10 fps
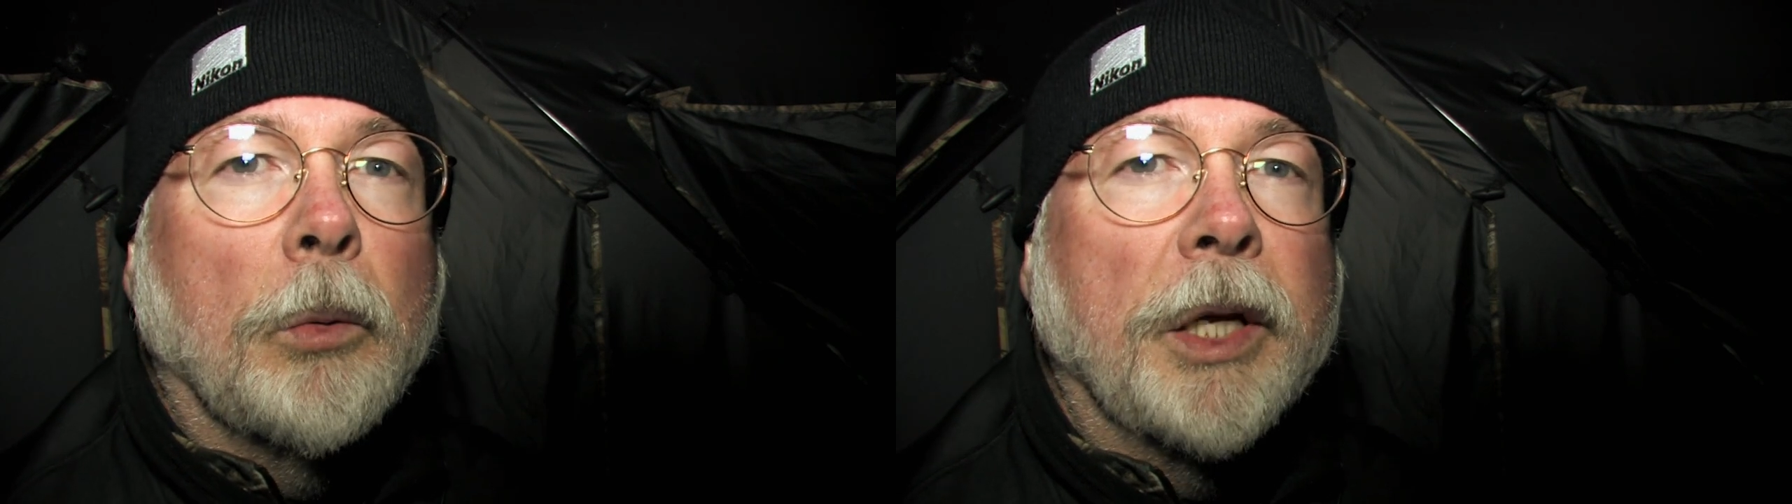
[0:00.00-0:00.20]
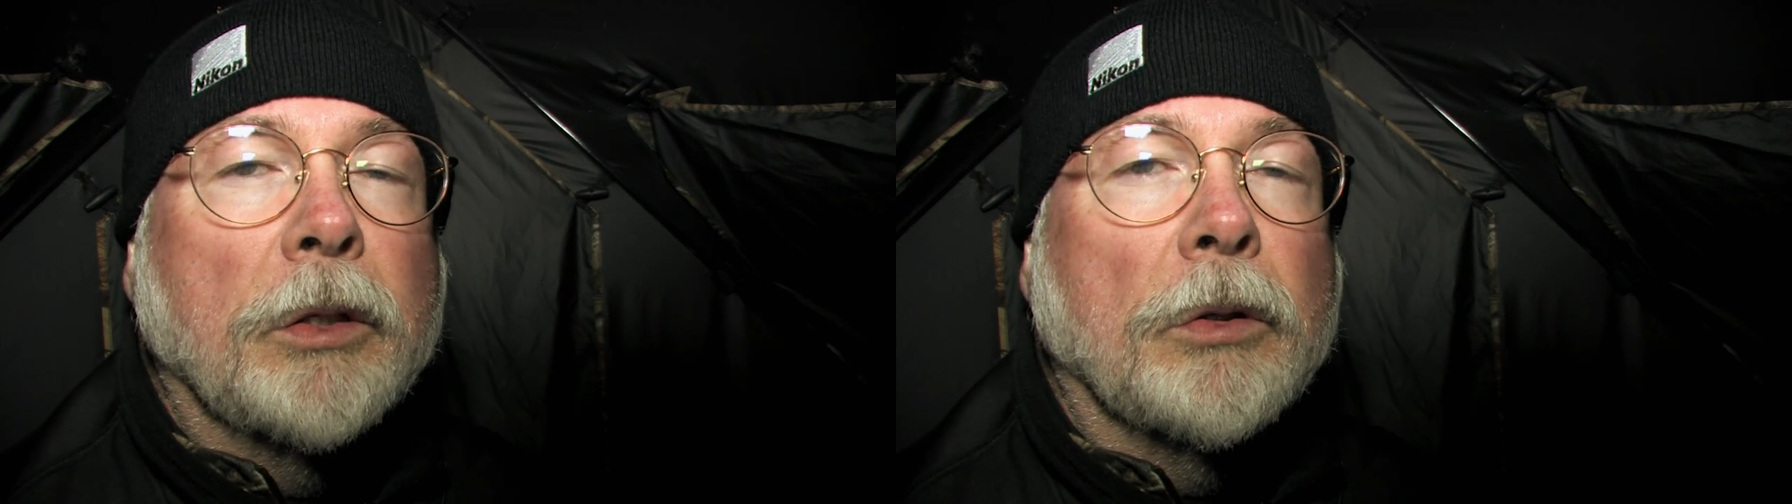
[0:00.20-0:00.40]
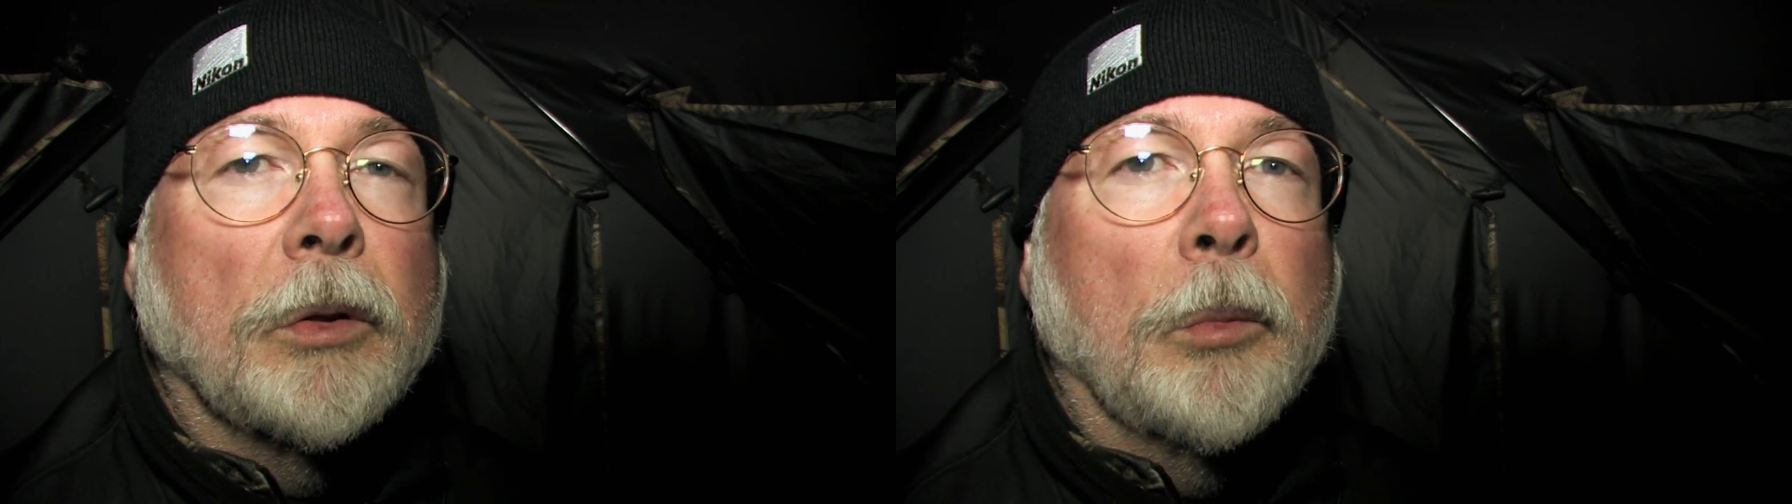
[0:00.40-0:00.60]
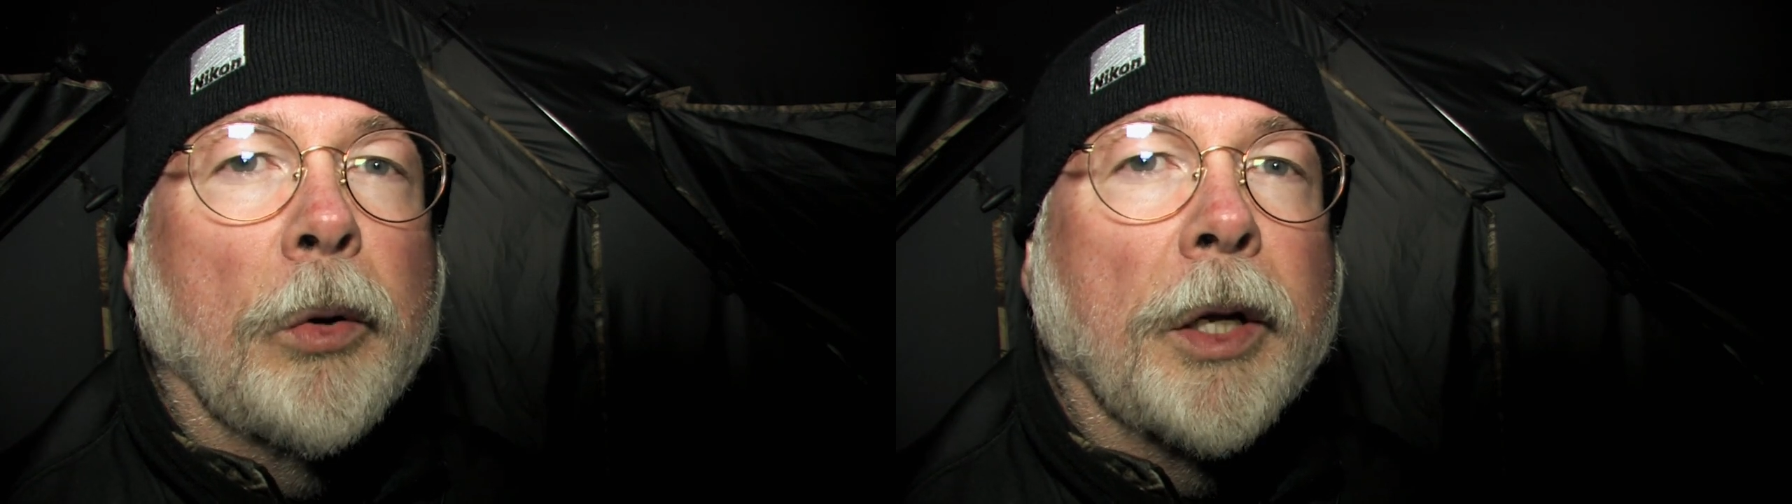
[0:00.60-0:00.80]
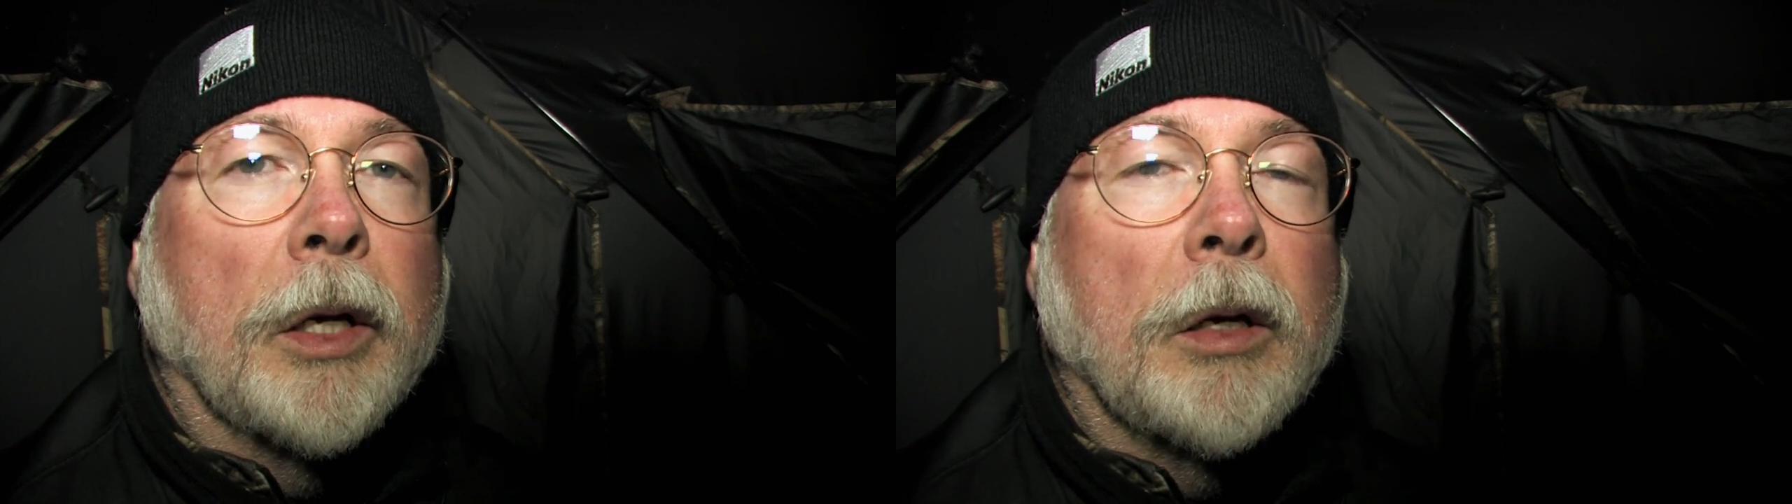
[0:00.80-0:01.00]
or wait until the
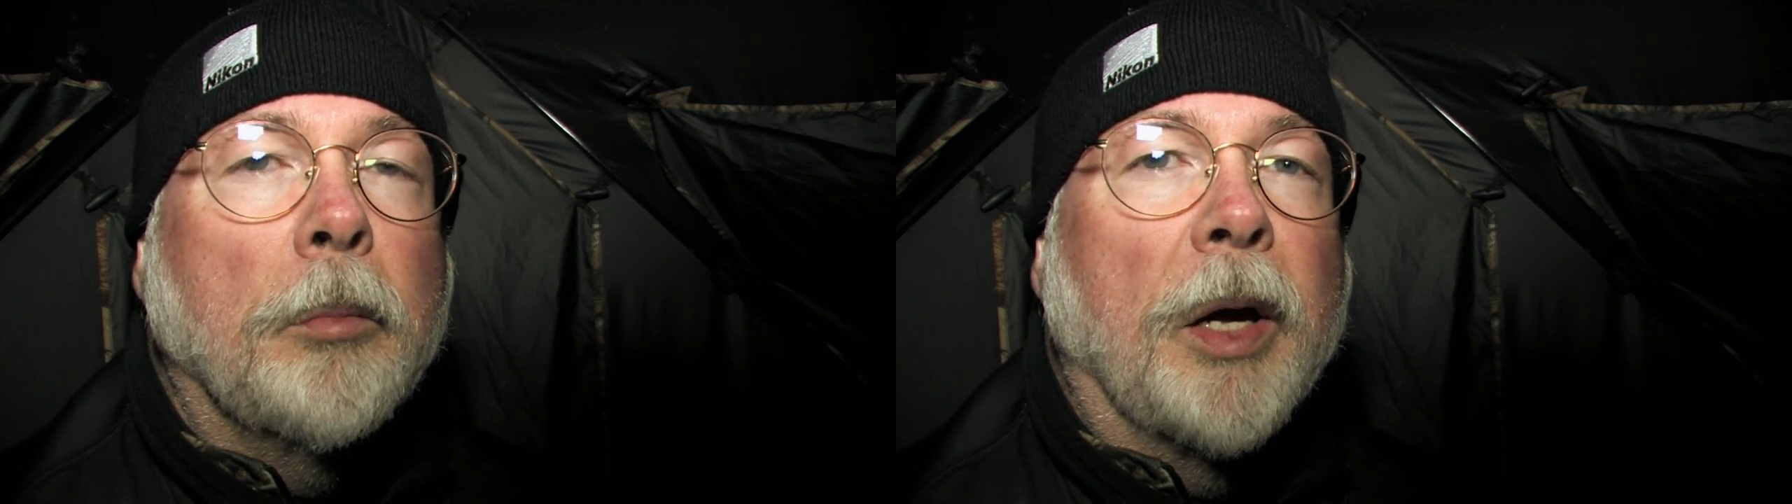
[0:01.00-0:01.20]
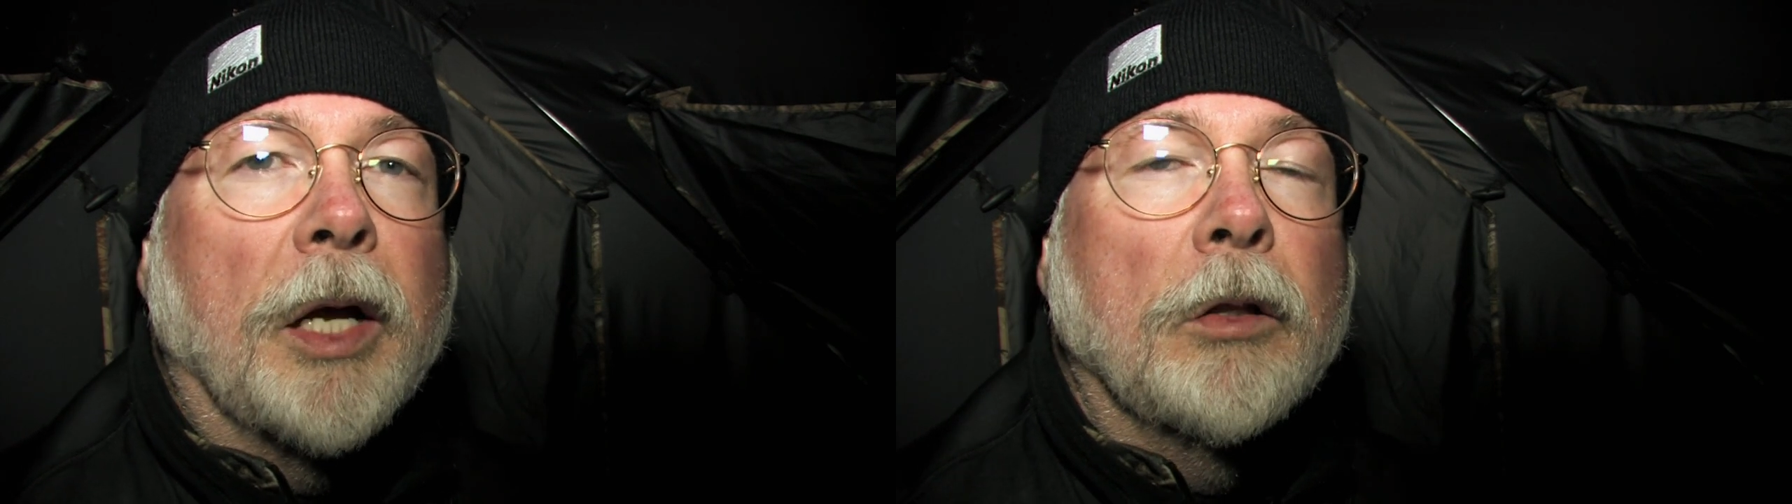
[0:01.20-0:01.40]
morning and come back